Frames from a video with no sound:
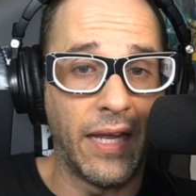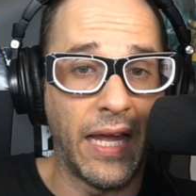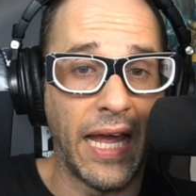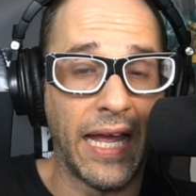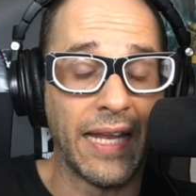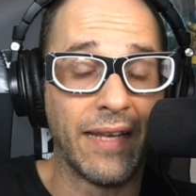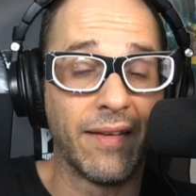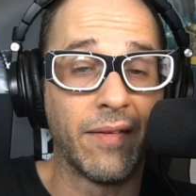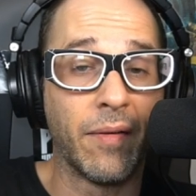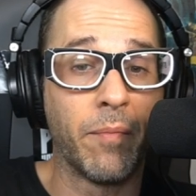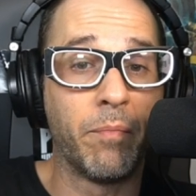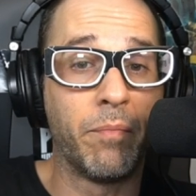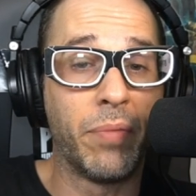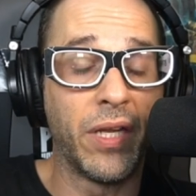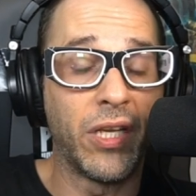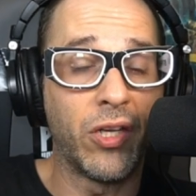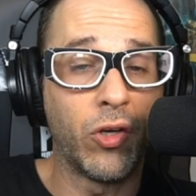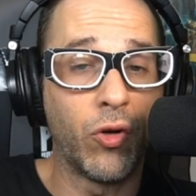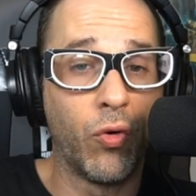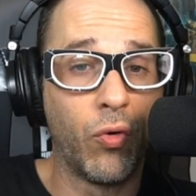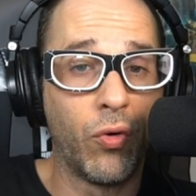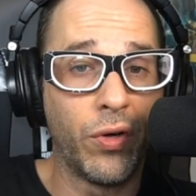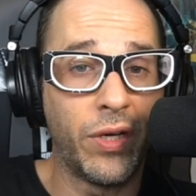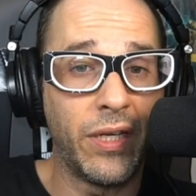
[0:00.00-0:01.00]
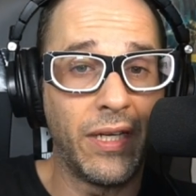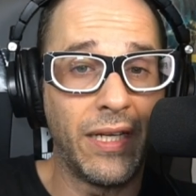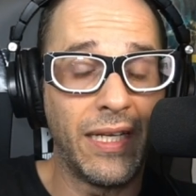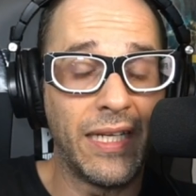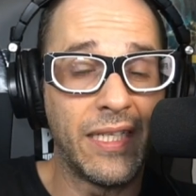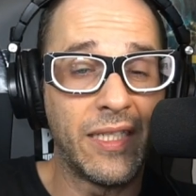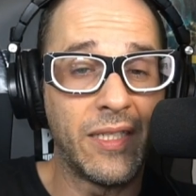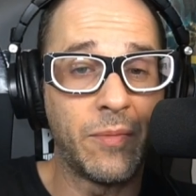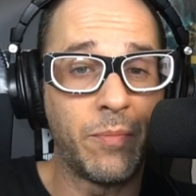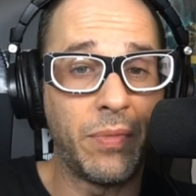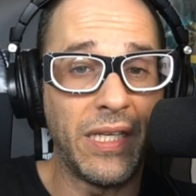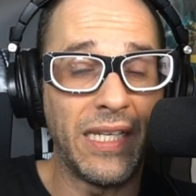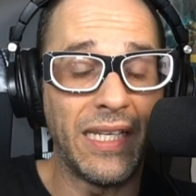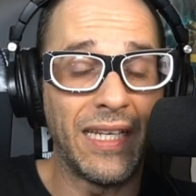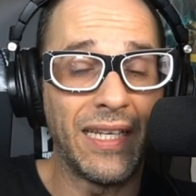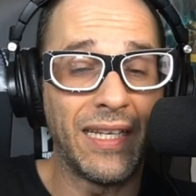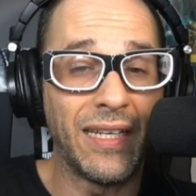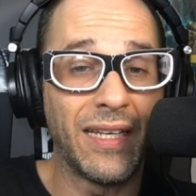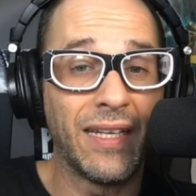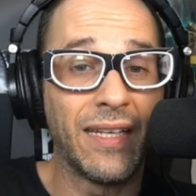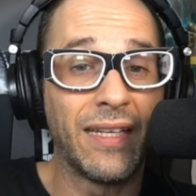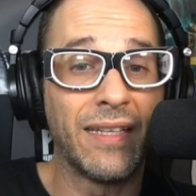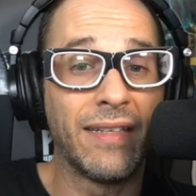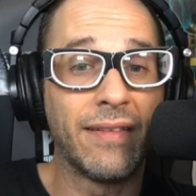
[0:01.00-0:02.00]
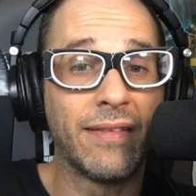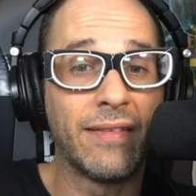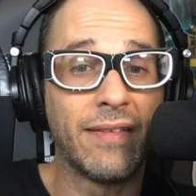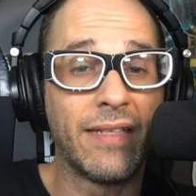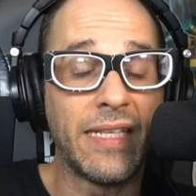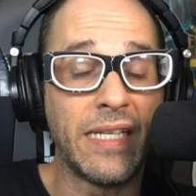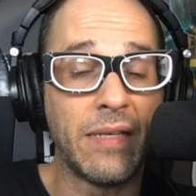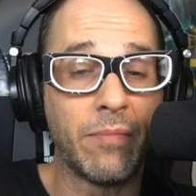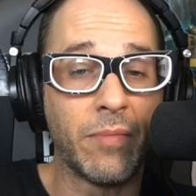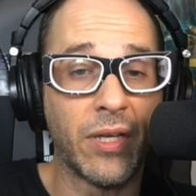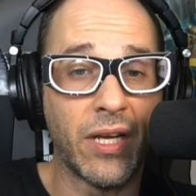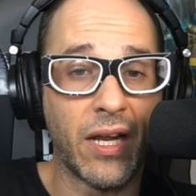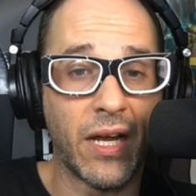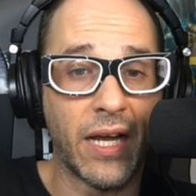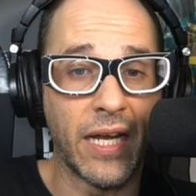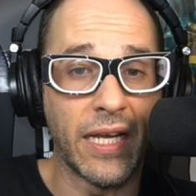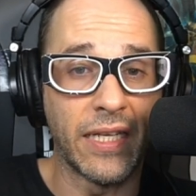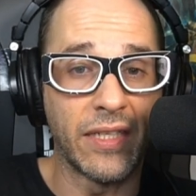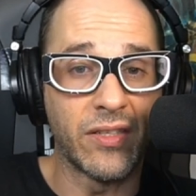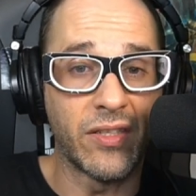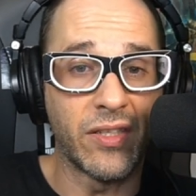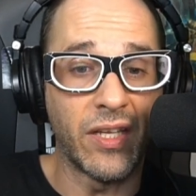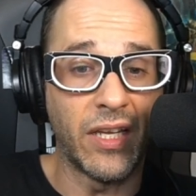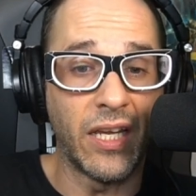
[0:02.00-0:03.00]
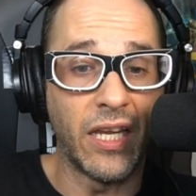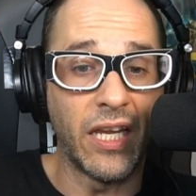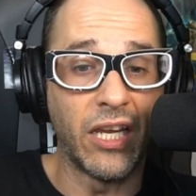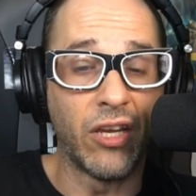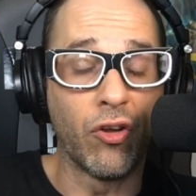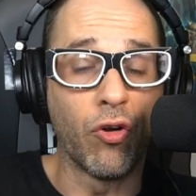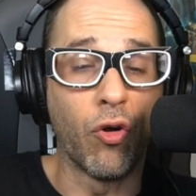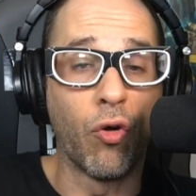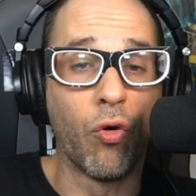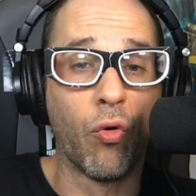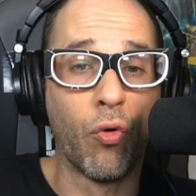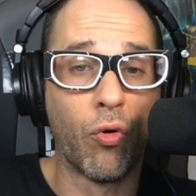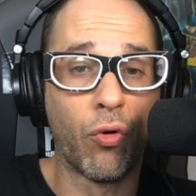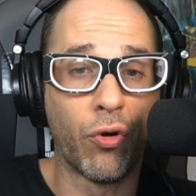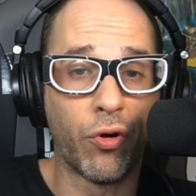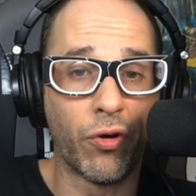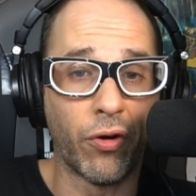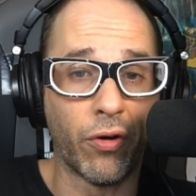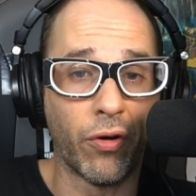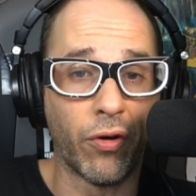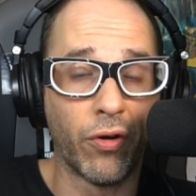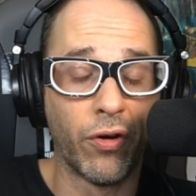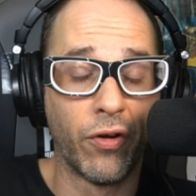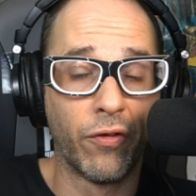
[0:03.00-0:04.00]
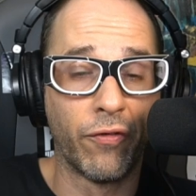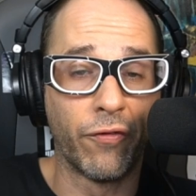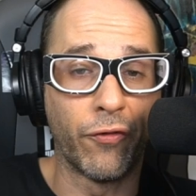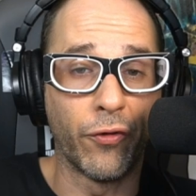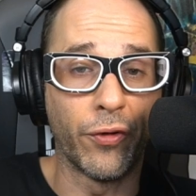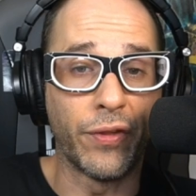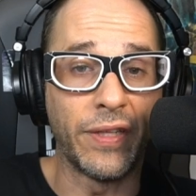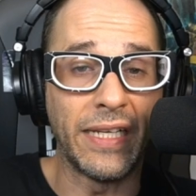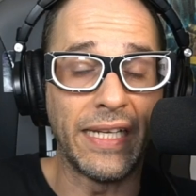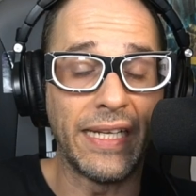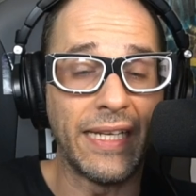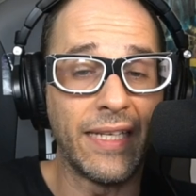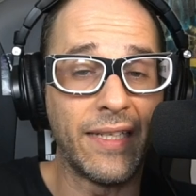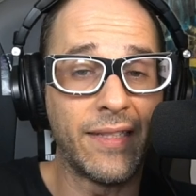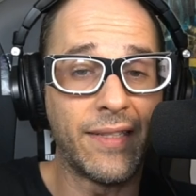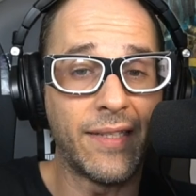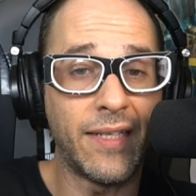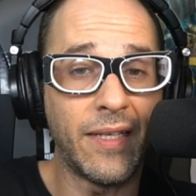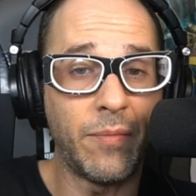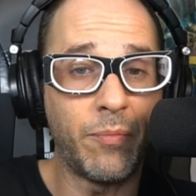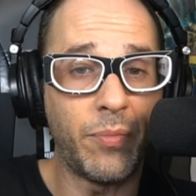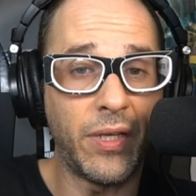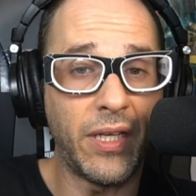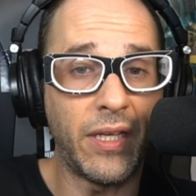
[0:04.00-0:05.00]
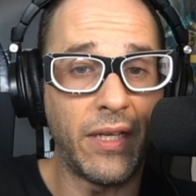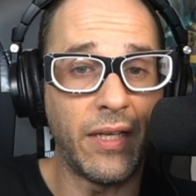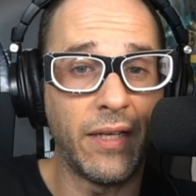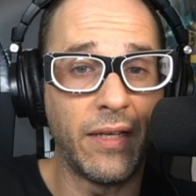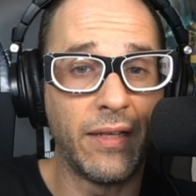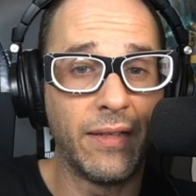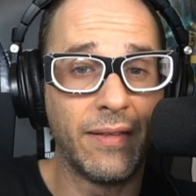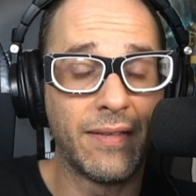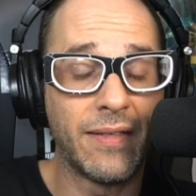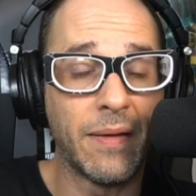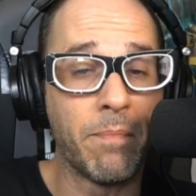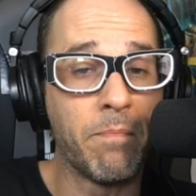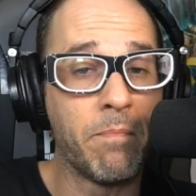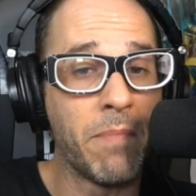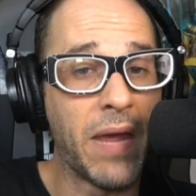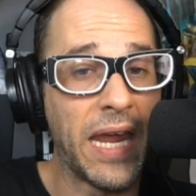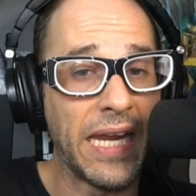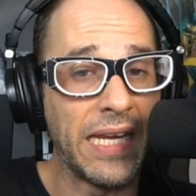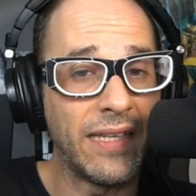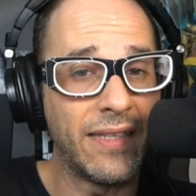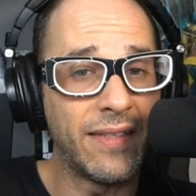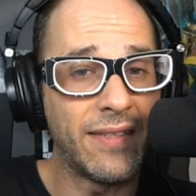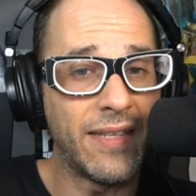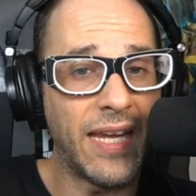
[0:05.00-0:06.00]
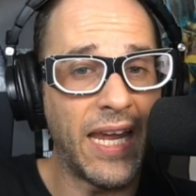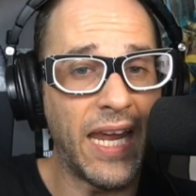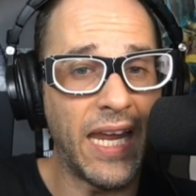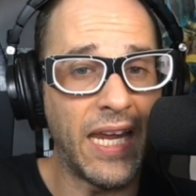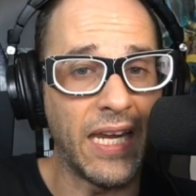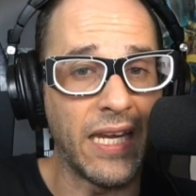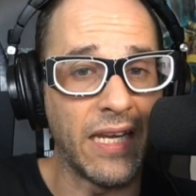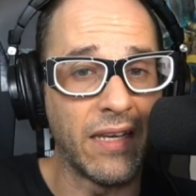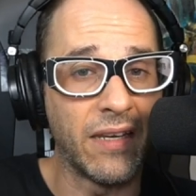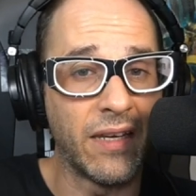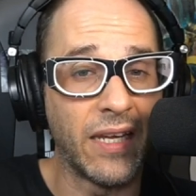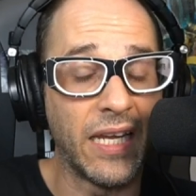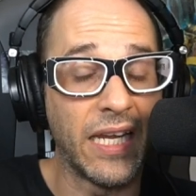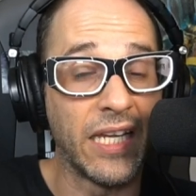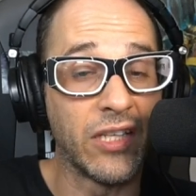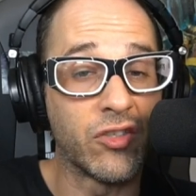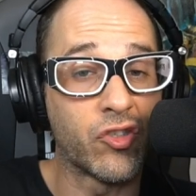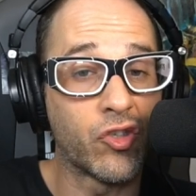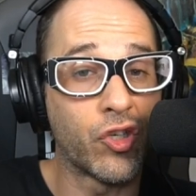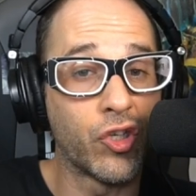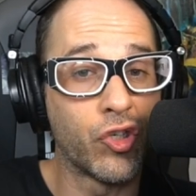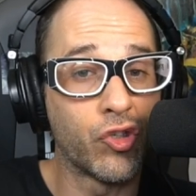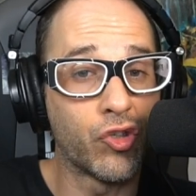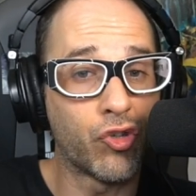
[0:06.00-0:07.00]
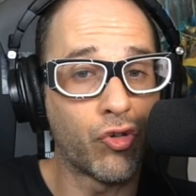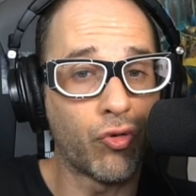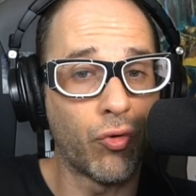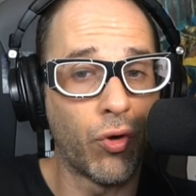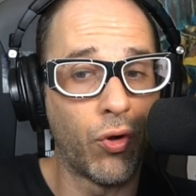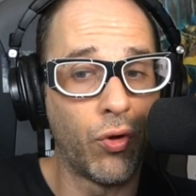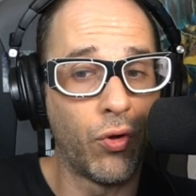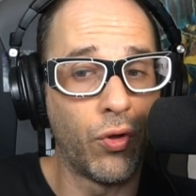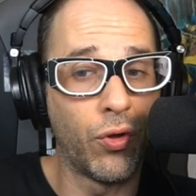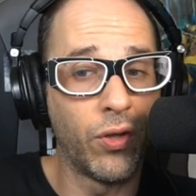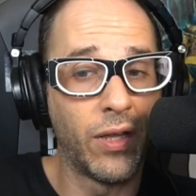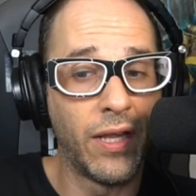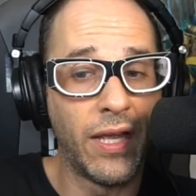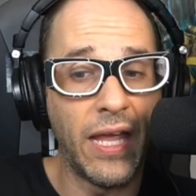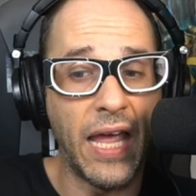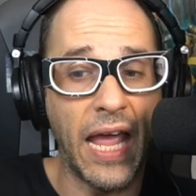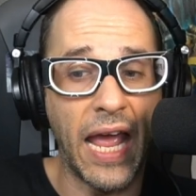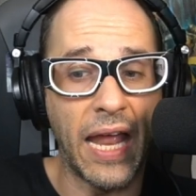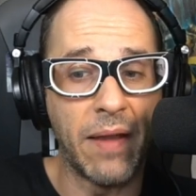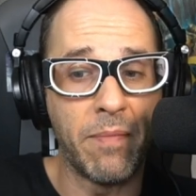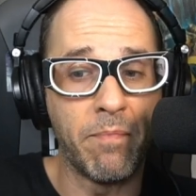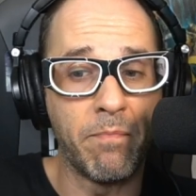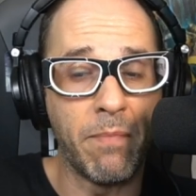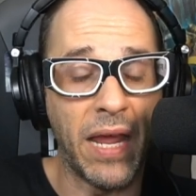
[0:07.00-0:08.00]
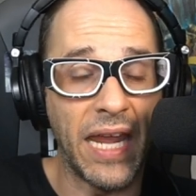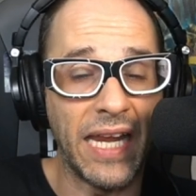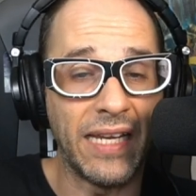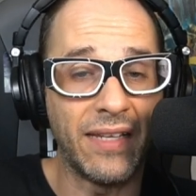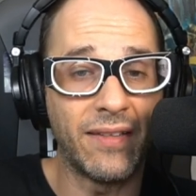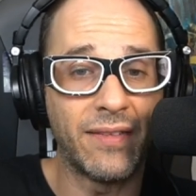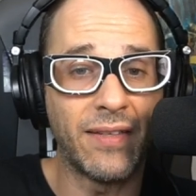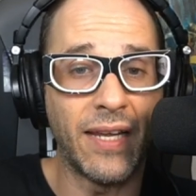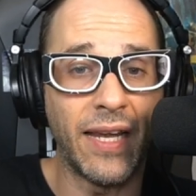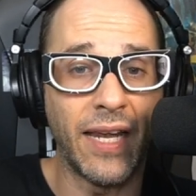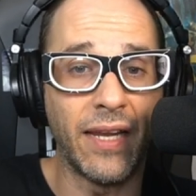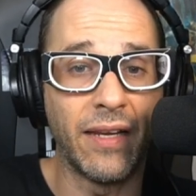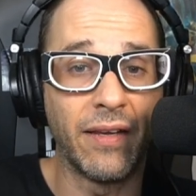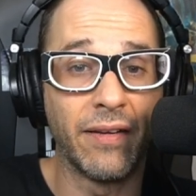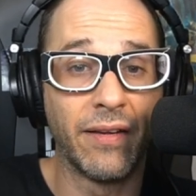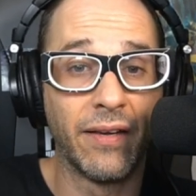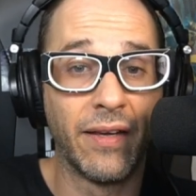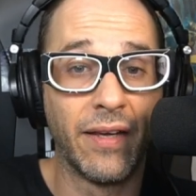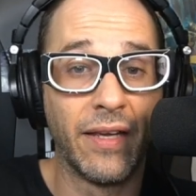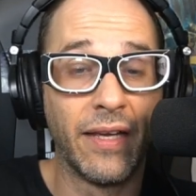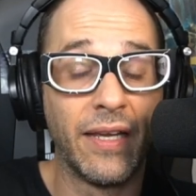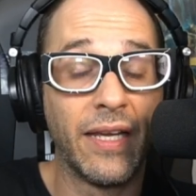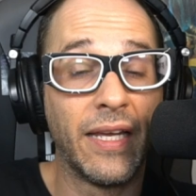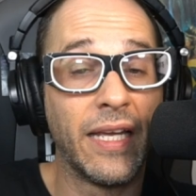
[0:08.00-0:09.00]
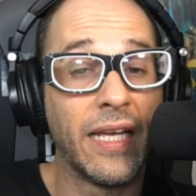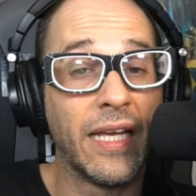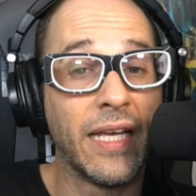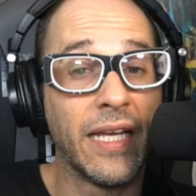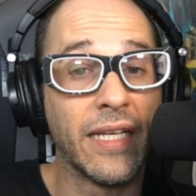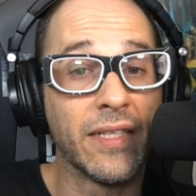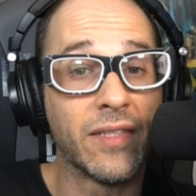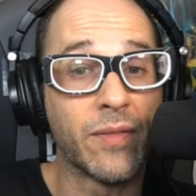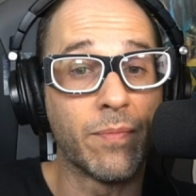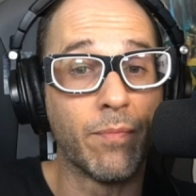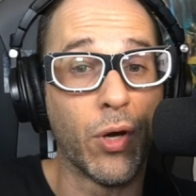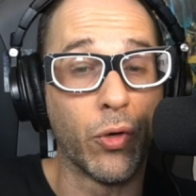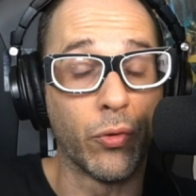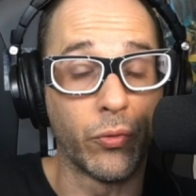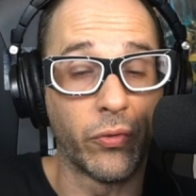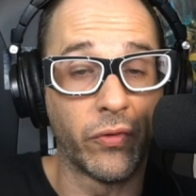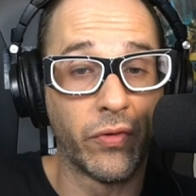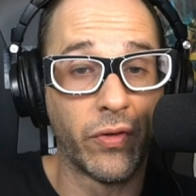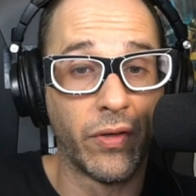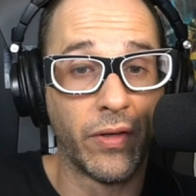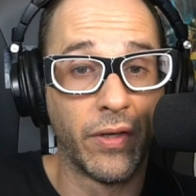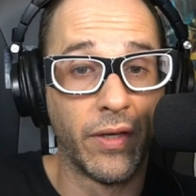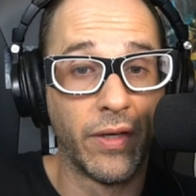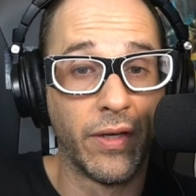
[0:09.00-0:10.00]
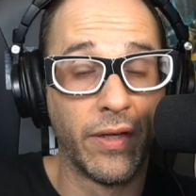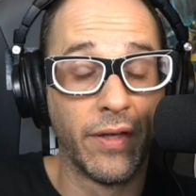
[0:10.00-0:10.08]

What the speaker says: And Bitcoin is being demonized in order for the ECB to maintain its control and maintain its moat.